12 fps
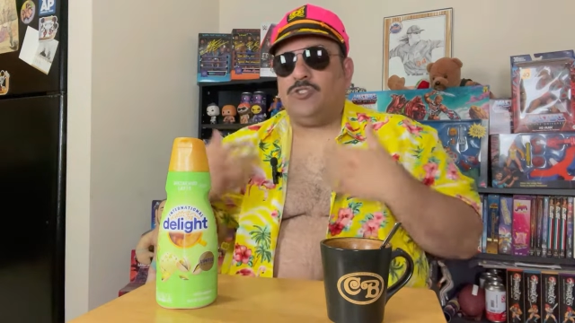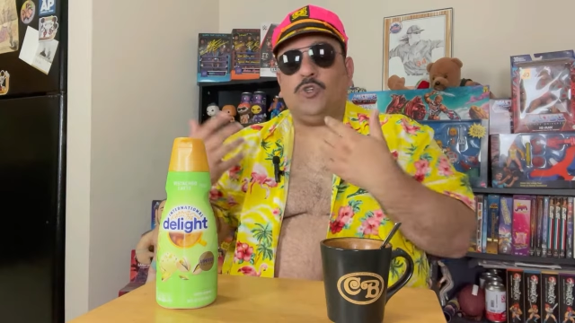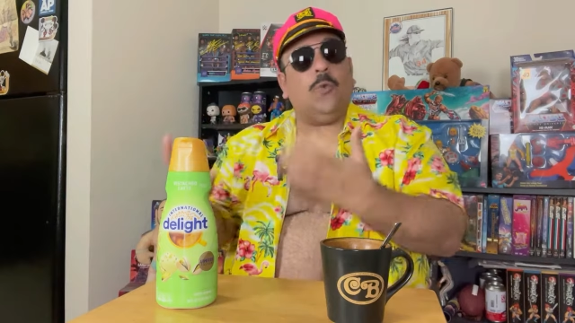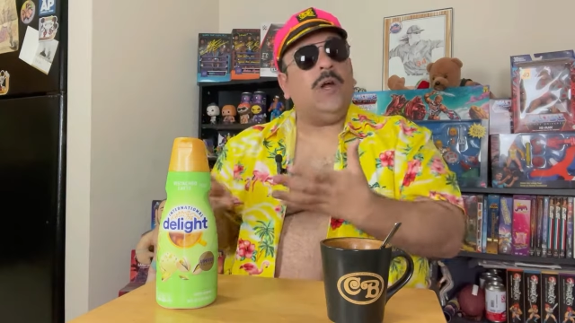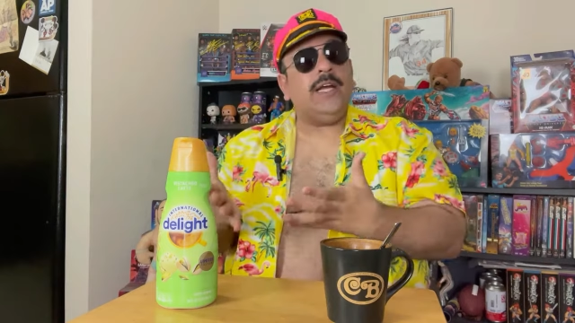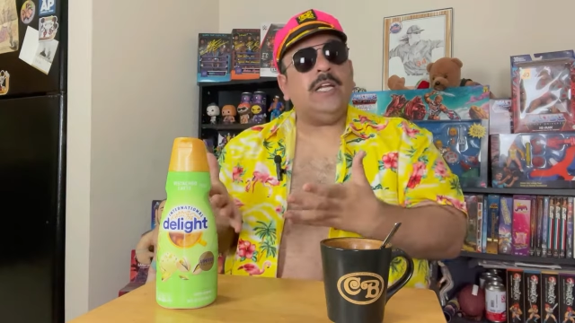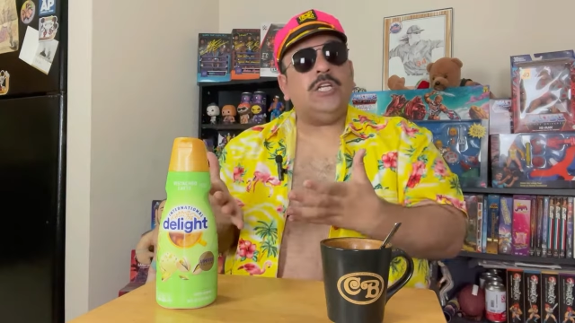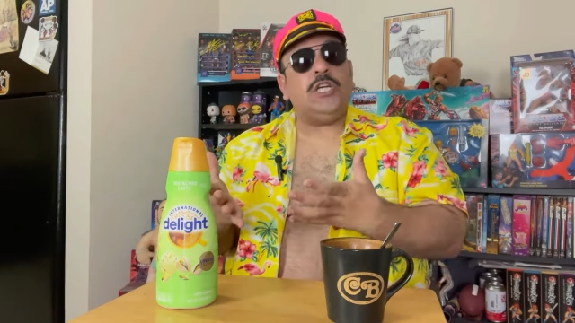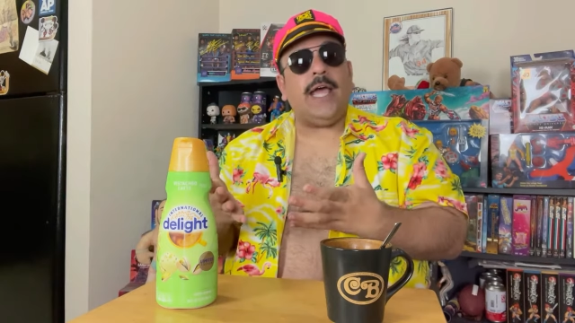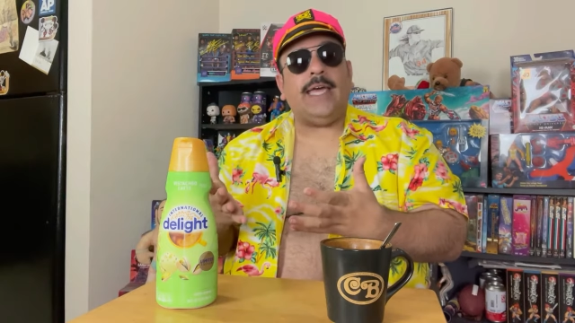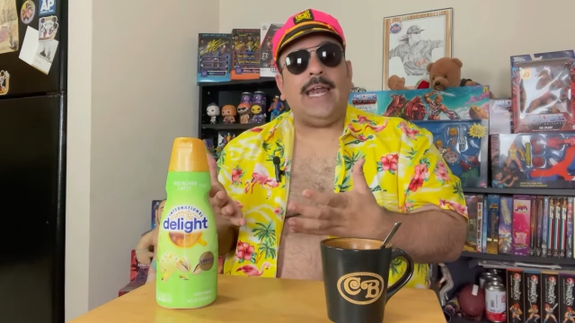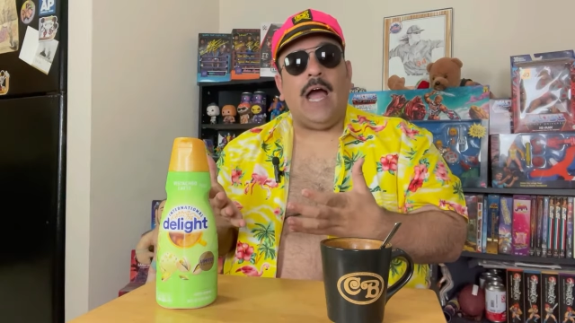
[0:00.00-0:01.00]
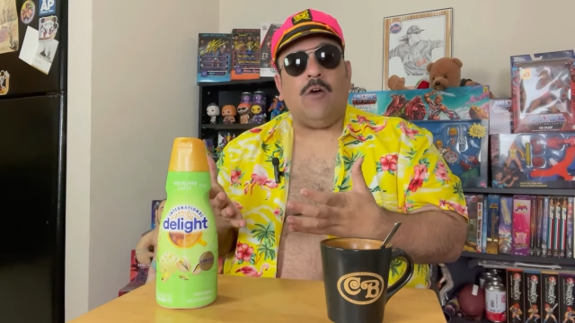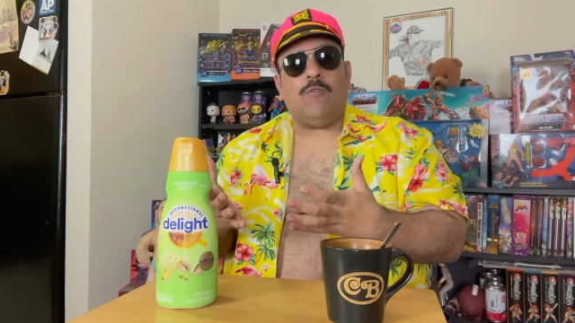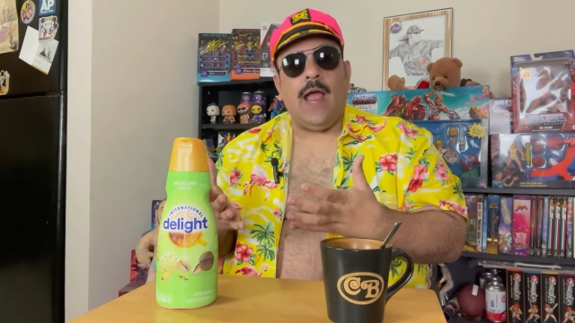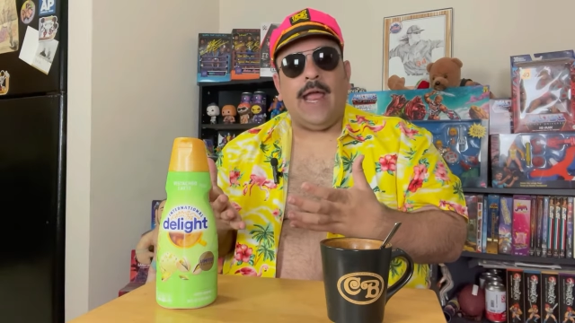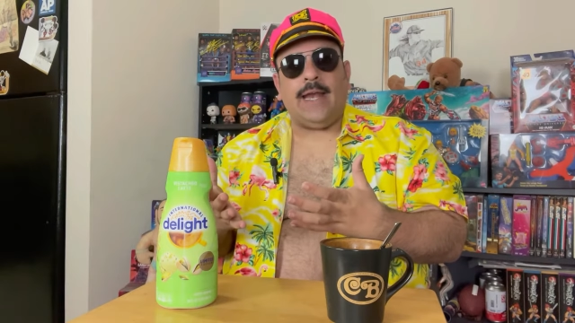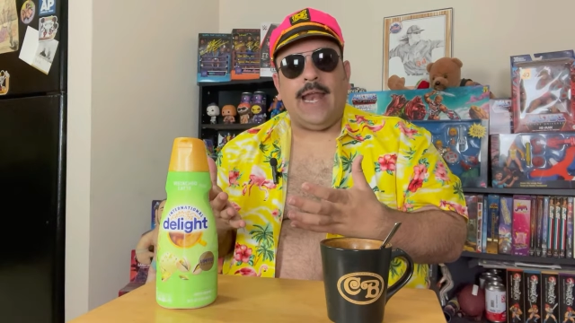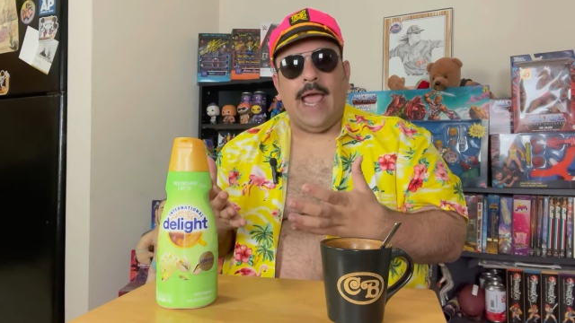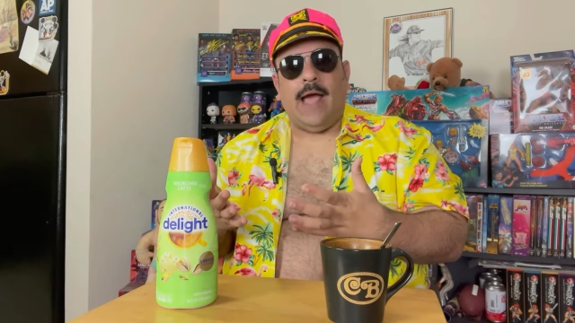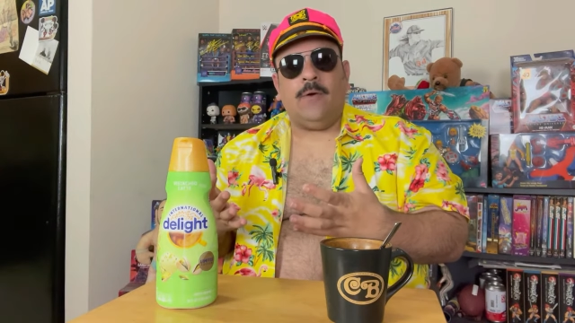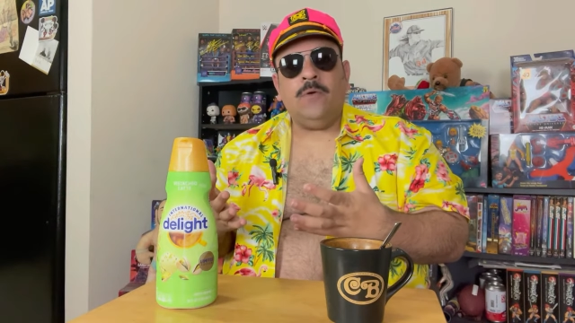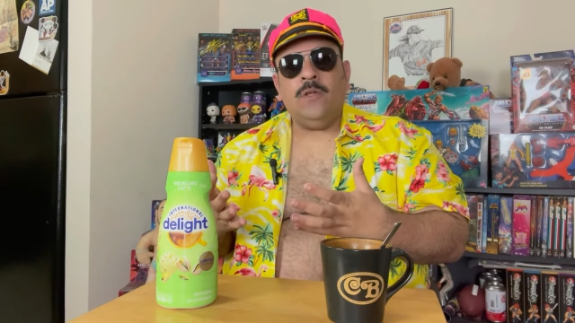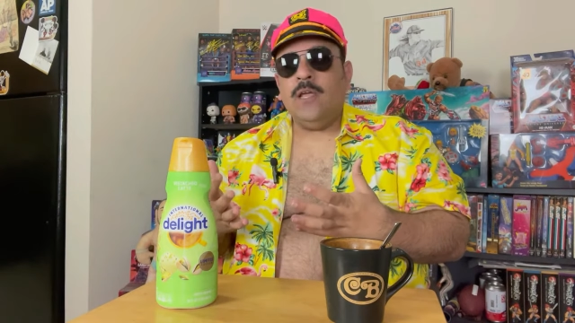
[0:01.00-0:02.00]
So we're gonna check it out right
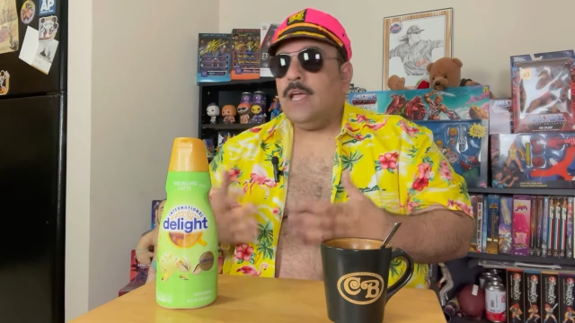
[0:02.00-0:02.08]
now,